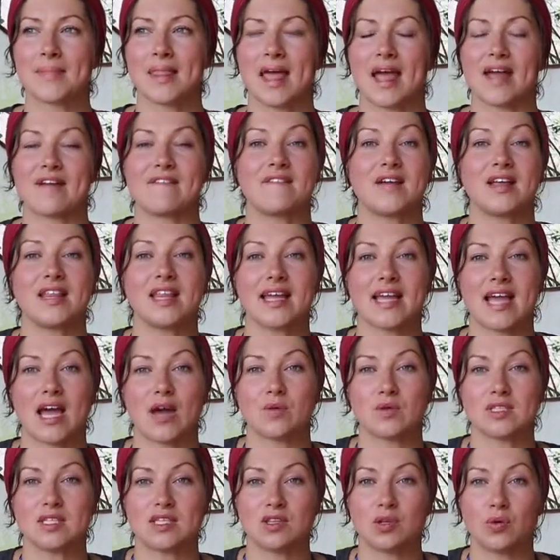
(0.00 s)
I felt like I
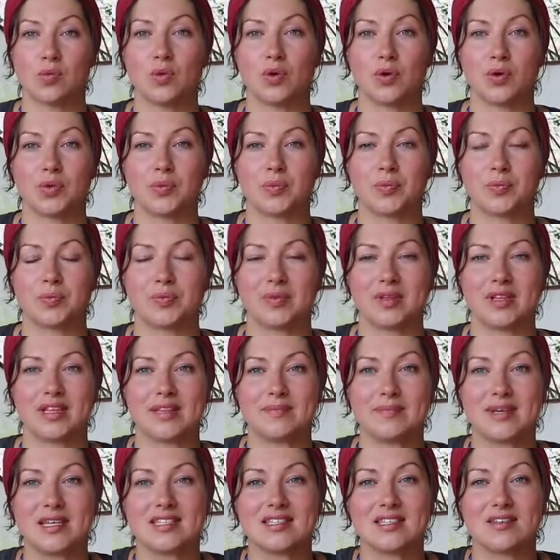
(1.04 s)
was in the womb
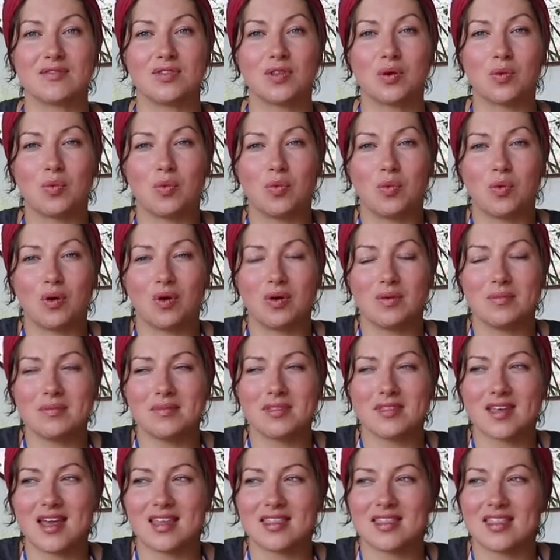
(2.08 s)
because of the warmth
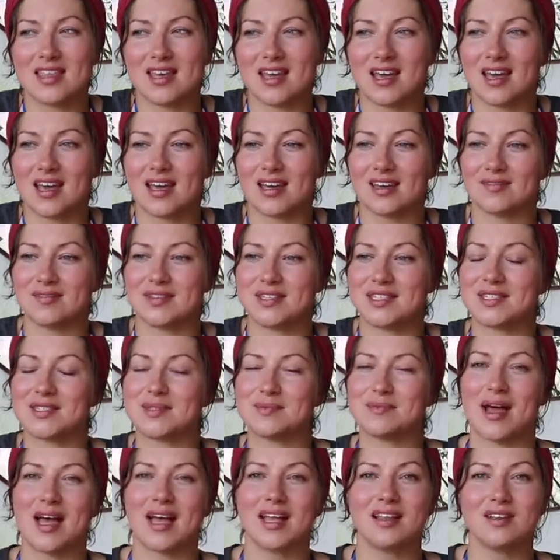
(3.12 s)
and the
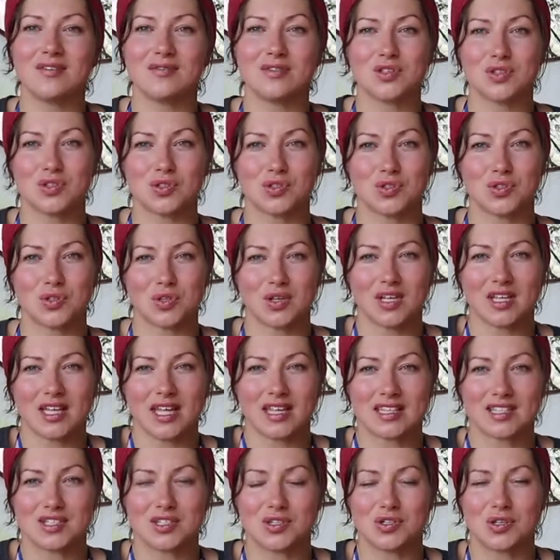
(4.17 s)
smell of the soil,
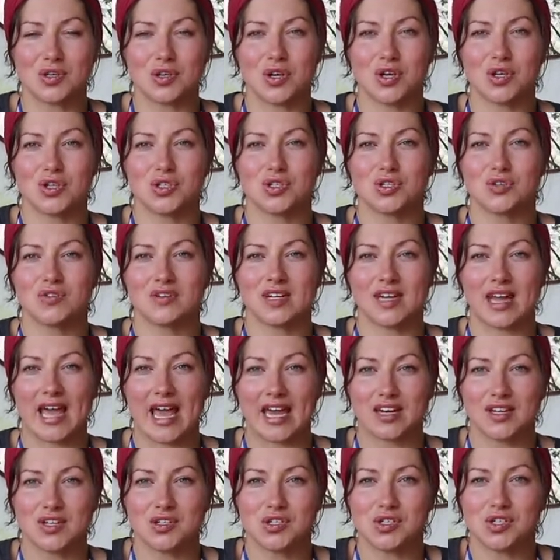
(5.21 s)
this nurturing
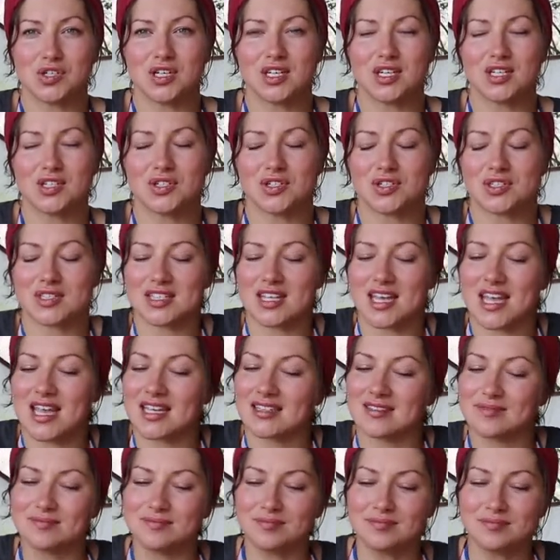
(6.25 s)
energy just
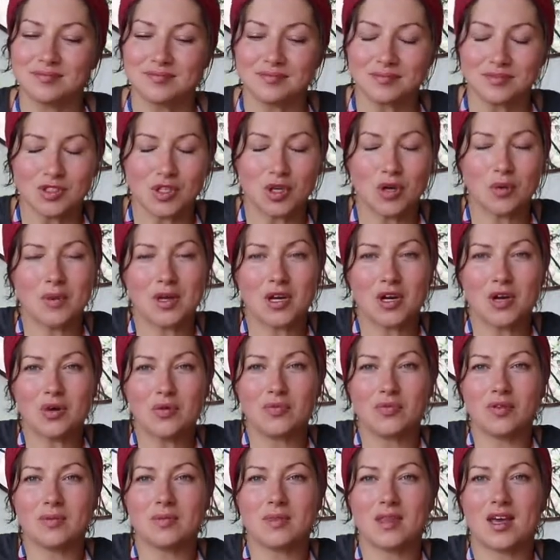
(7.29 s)
coming up
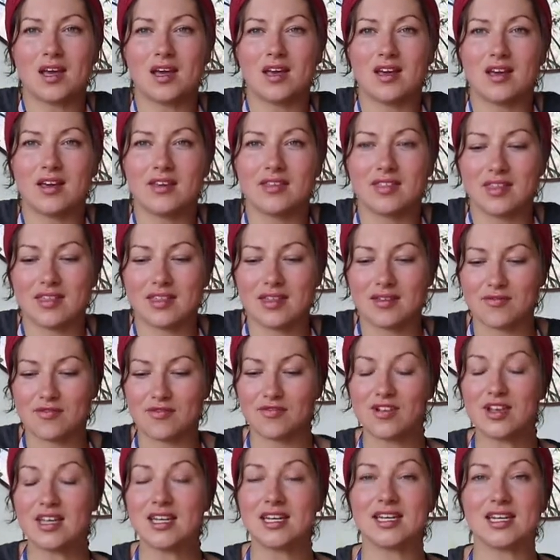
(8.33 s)
from the earth and then
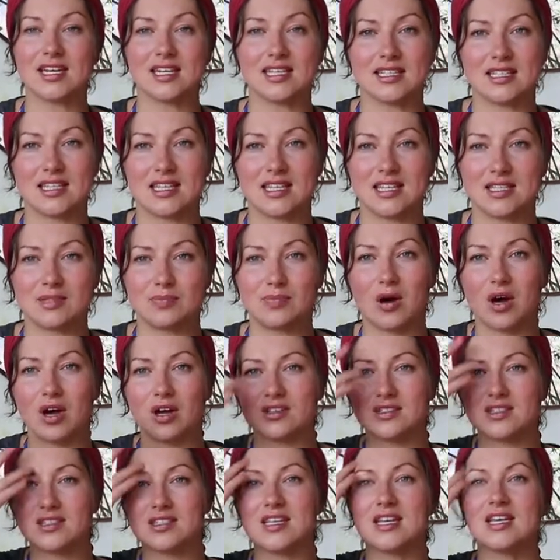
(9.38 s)
feeding into these
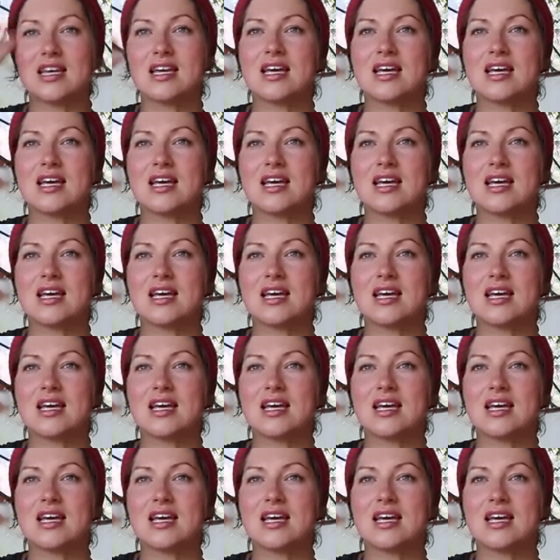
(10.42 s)
pods.